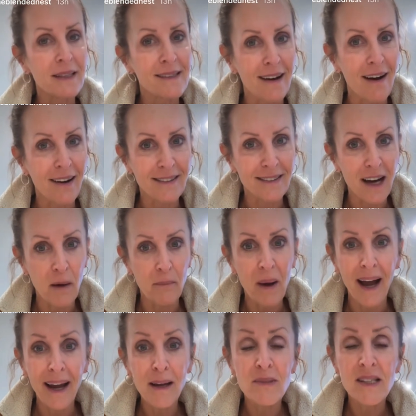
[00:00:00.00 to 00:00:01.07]
I am stocking
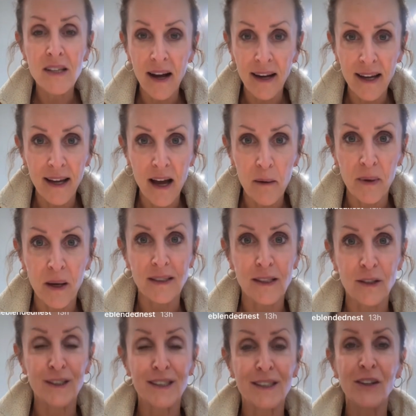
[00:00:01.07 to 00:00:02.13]
up because they're still
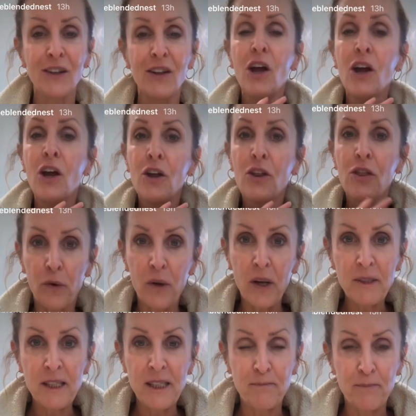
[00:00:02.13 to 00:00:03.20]
30%
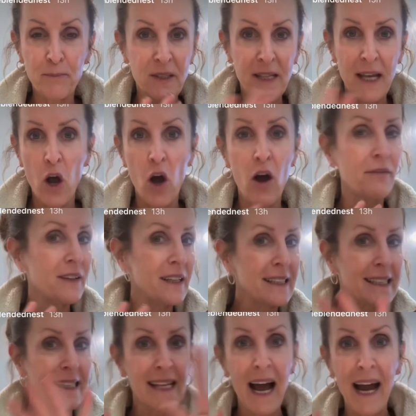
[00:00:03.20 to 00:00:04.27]
off site
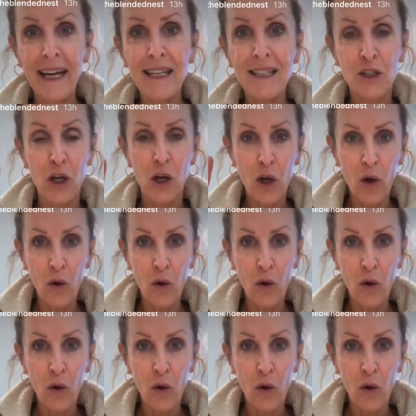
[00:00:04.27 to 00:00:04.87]
wide.